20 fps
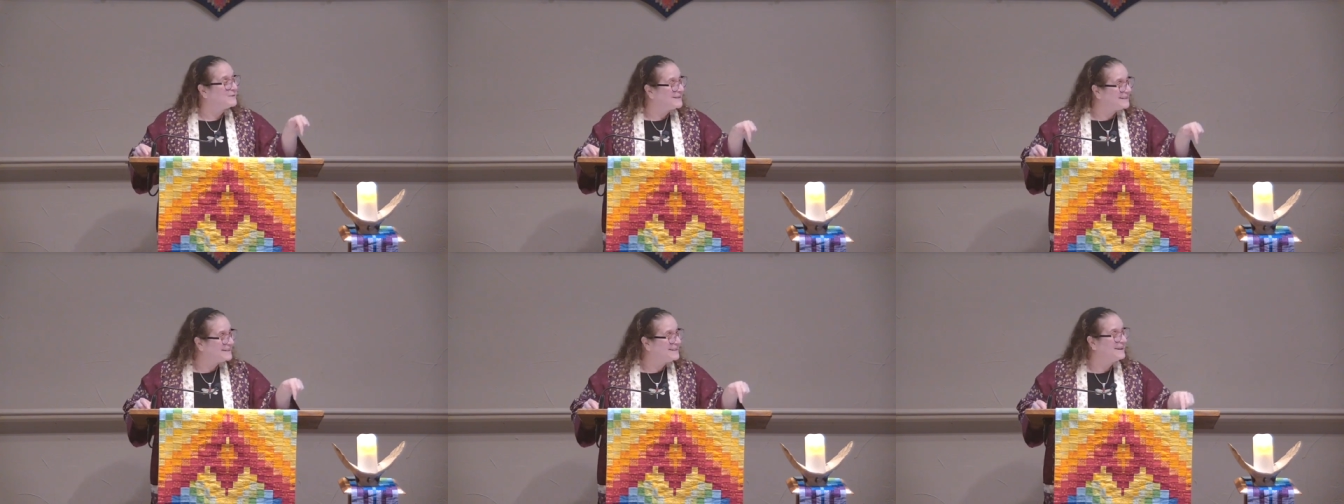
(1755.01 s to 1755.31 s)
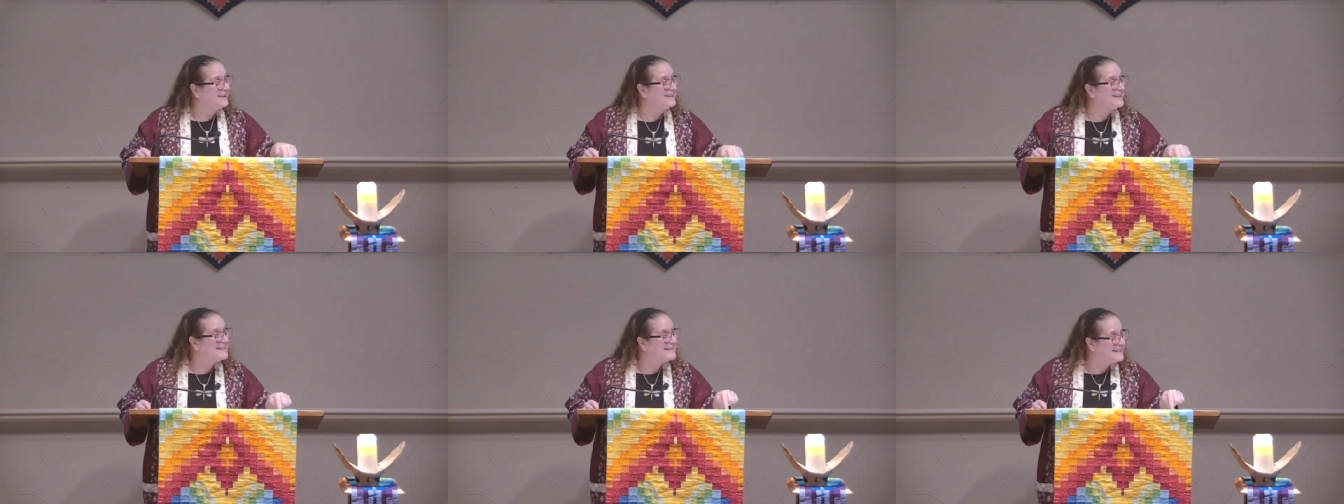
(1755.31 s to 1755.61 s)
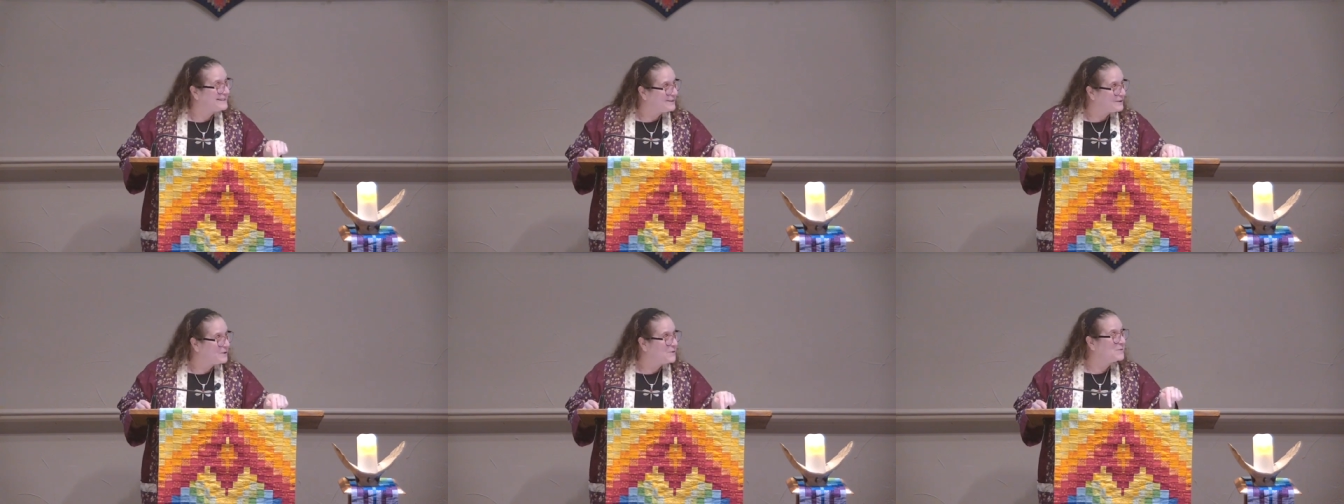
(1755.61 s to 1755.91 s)
so it's
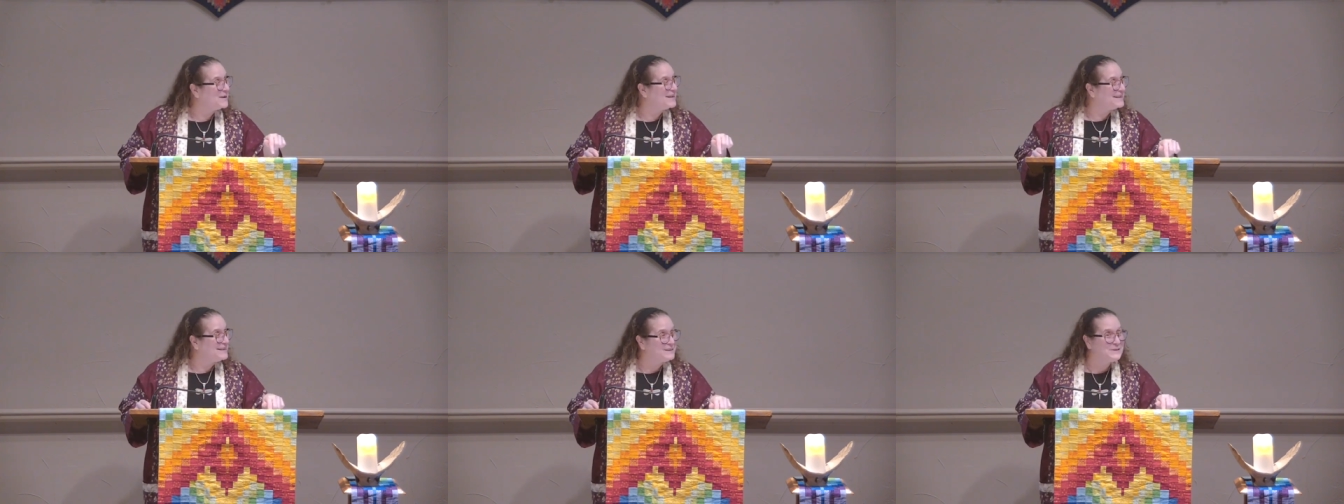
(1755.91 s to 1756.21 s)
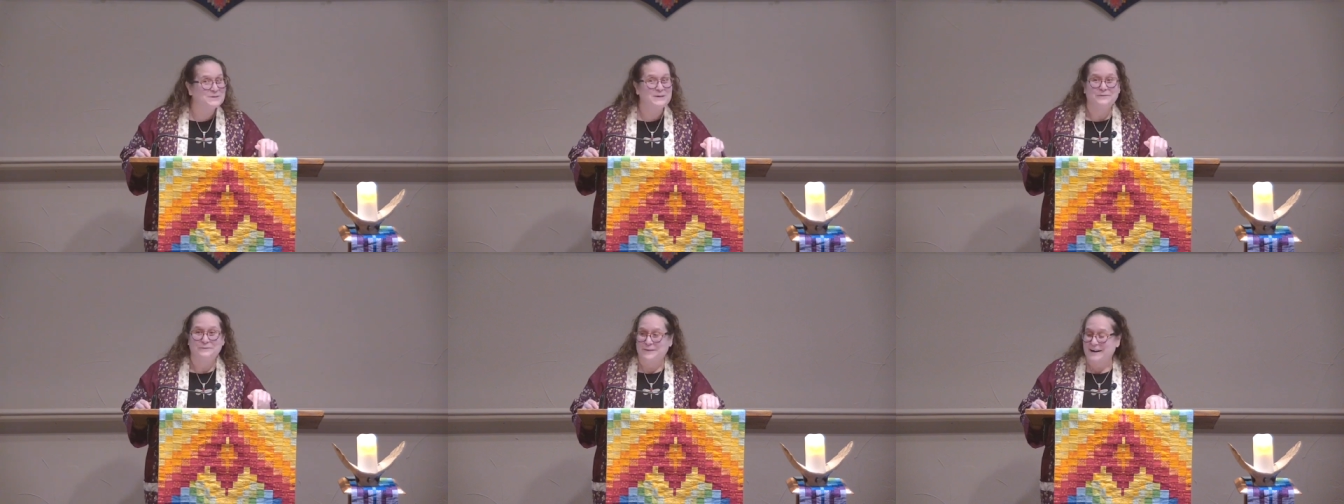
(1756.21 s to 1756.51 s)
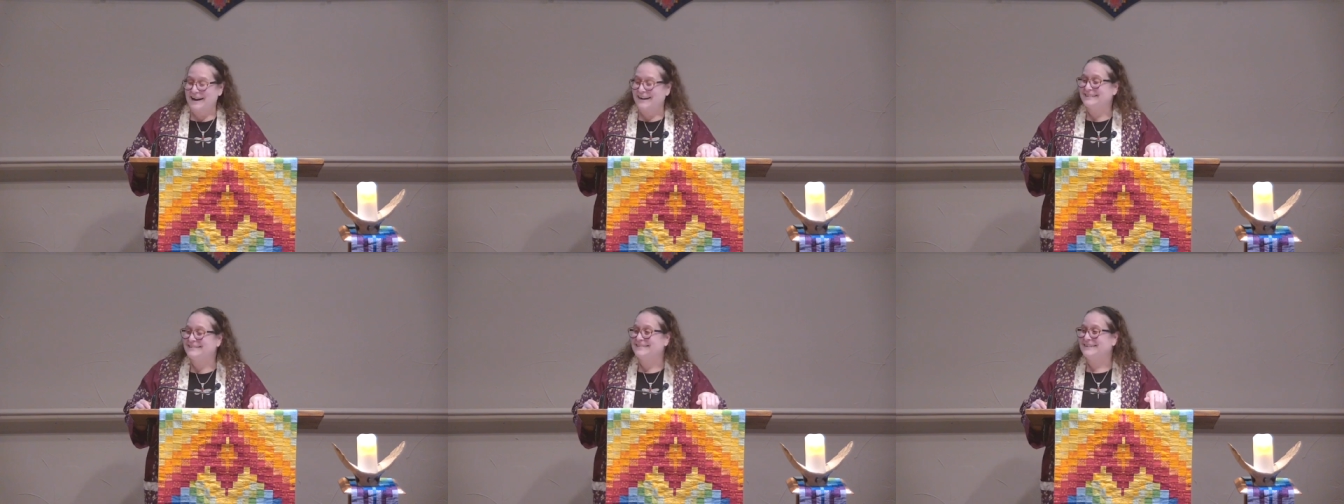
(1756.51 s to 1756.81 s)
going to go into
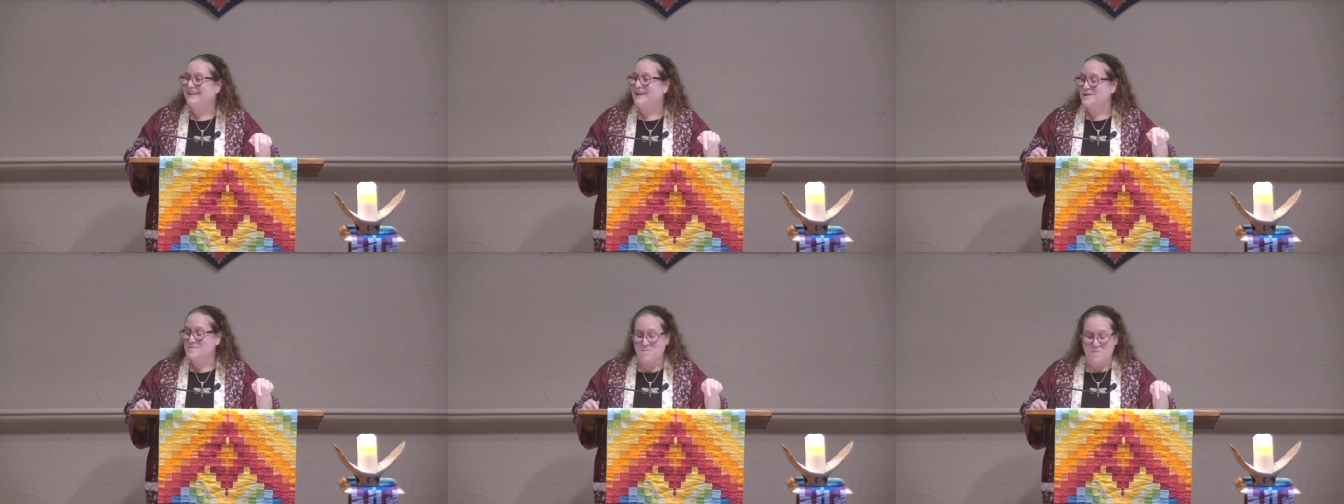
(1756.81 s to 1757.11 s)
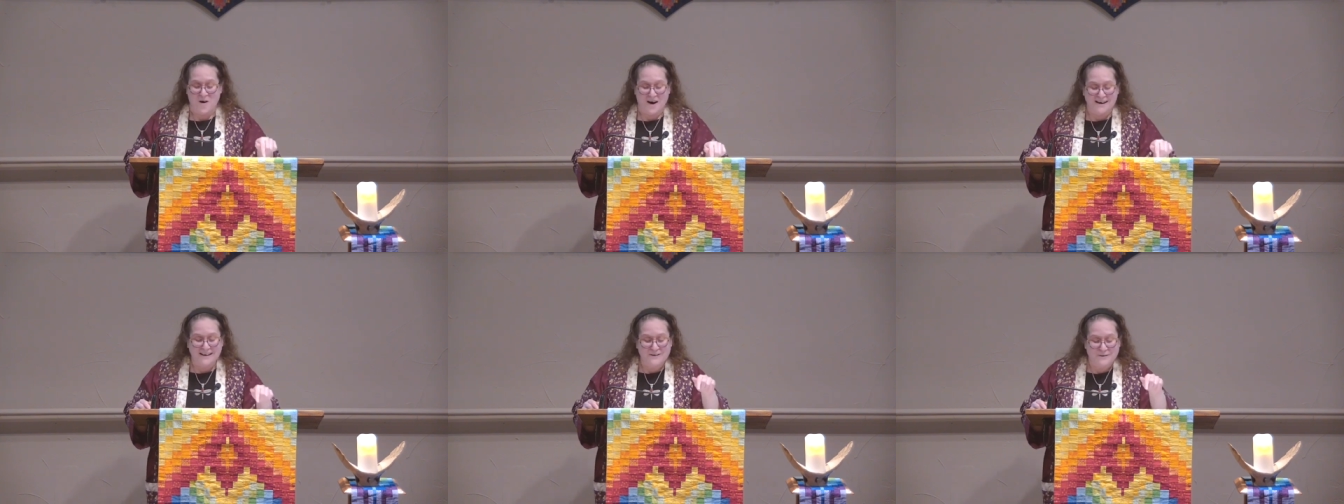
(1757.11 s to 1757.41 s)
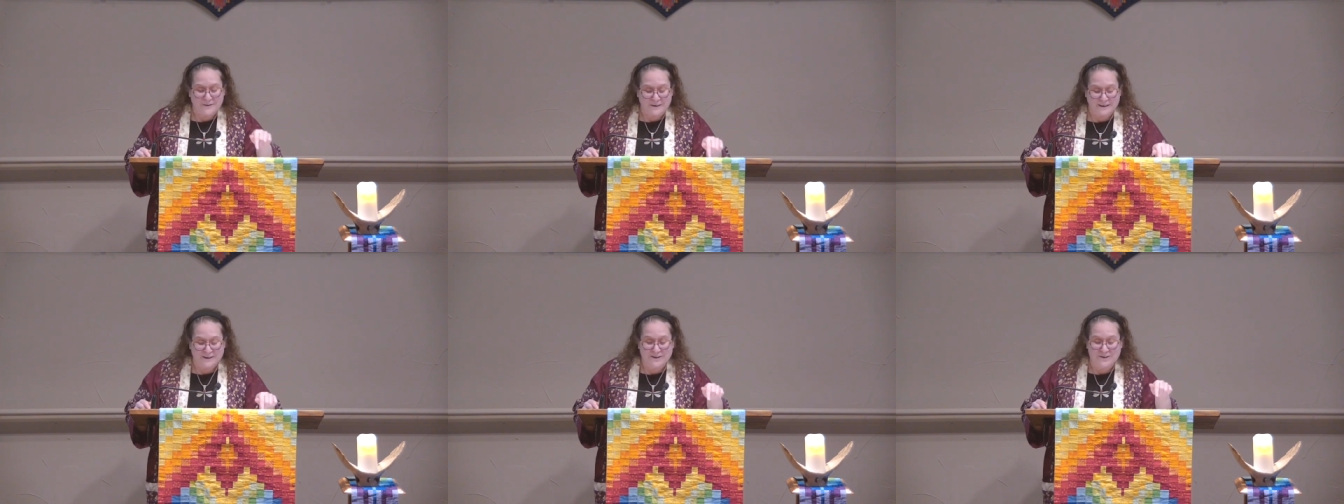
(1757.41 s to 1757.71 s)
effect on
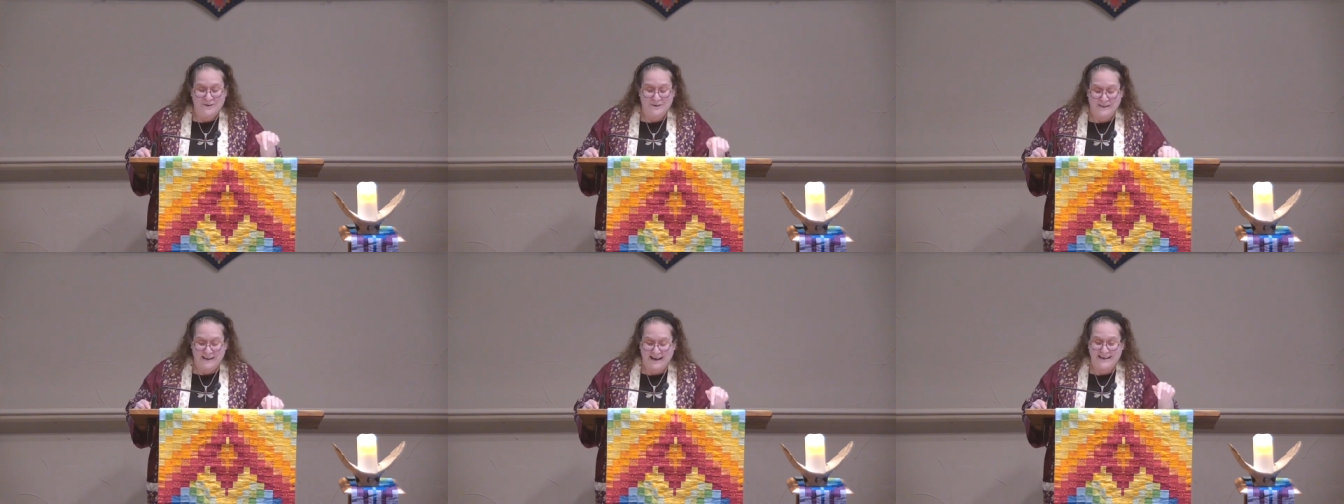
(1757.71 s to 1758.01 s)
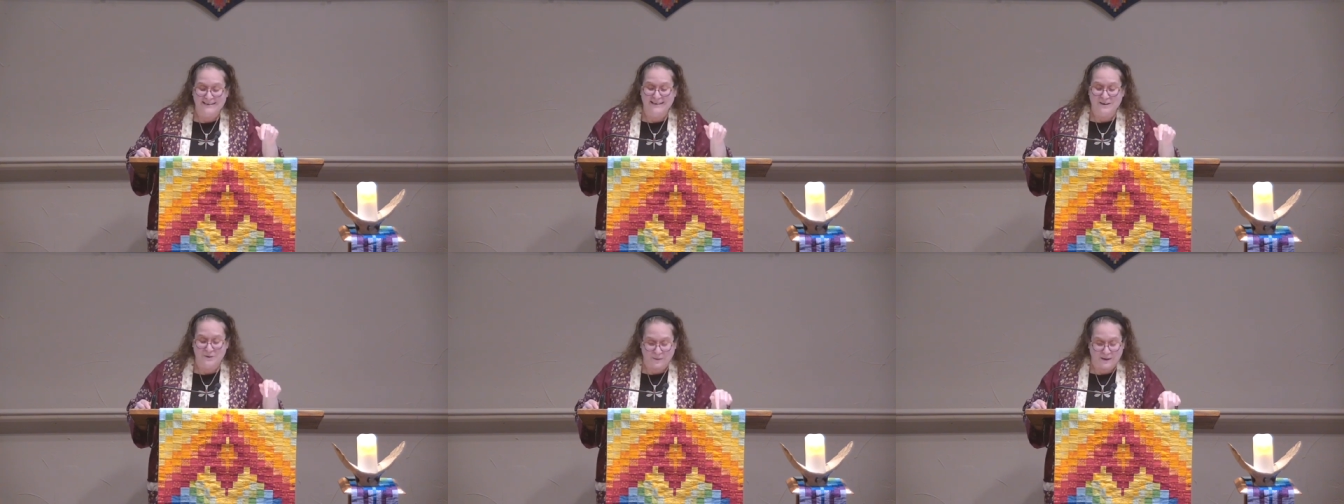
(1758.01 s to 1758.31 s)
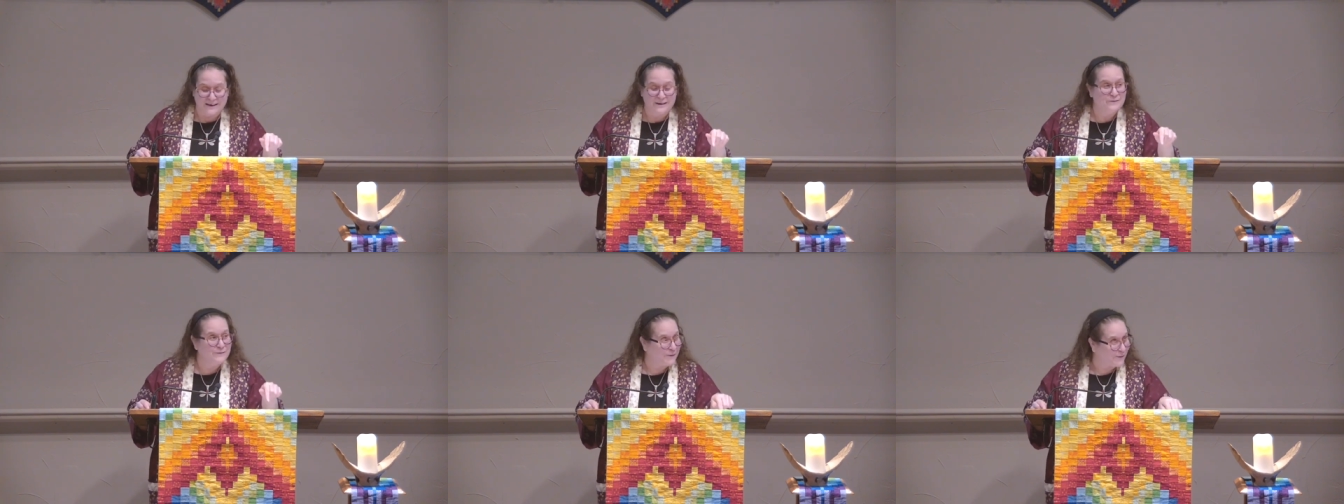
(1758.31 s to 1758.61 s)
March 1st,
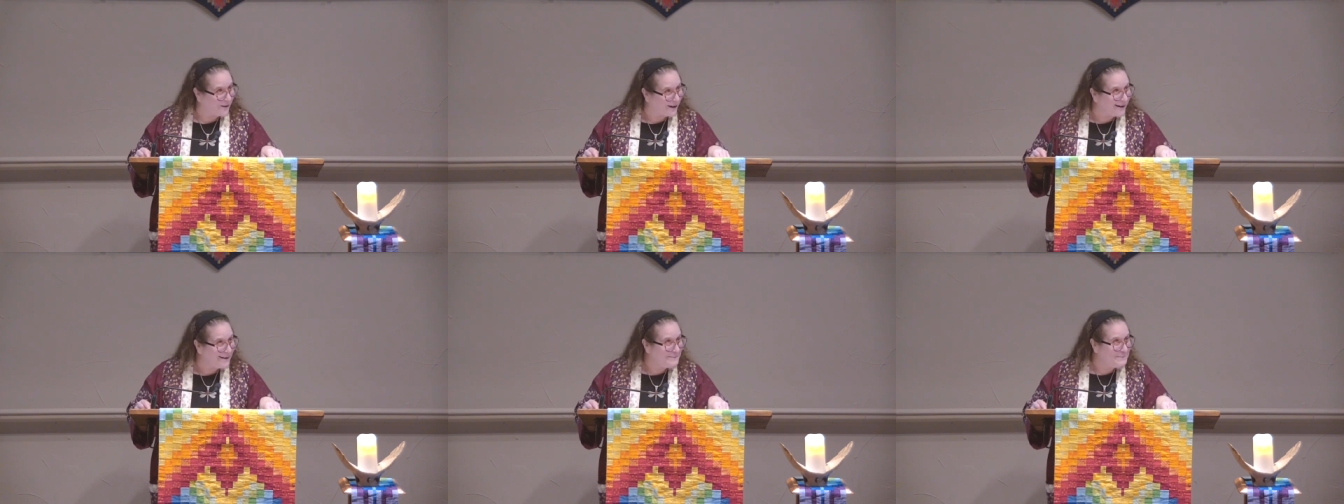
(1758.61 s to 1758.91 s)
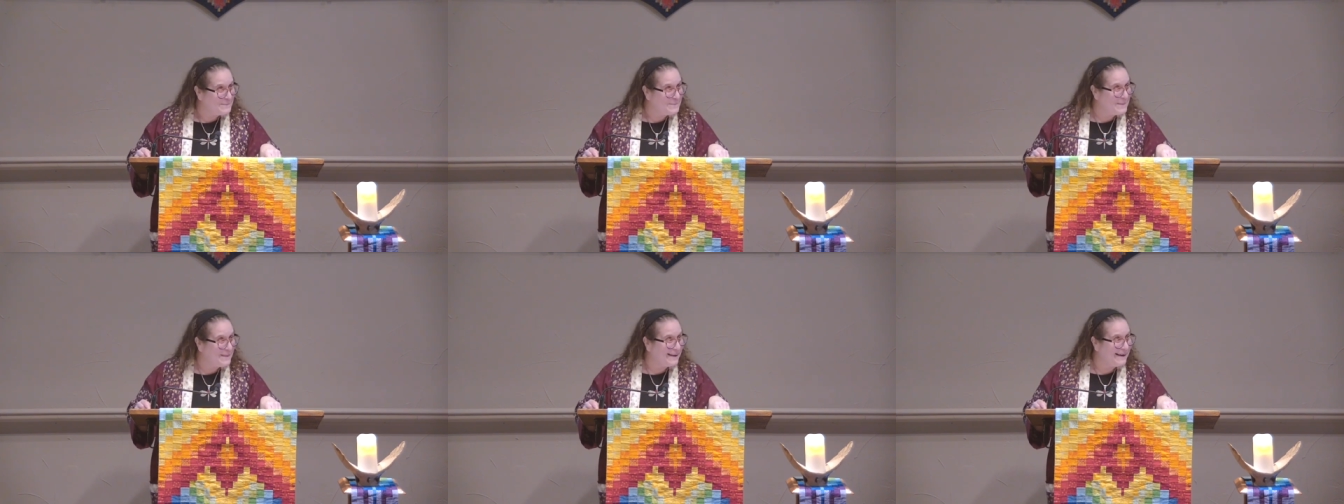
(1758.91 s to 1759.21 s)
2024.